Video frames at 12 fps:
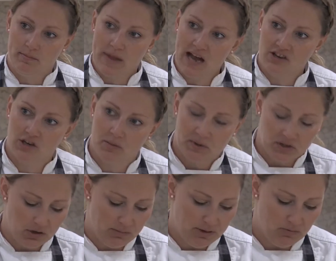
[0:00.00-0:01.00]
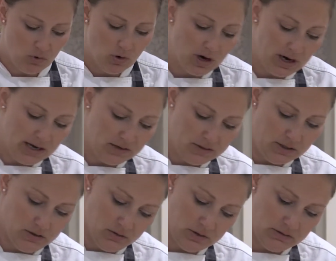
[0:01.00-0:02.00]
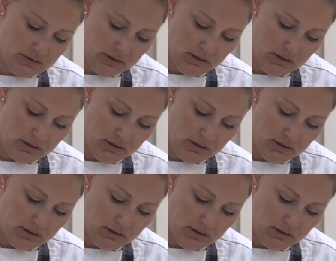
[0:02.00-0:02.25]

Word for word: mash up a little bit more as I do this.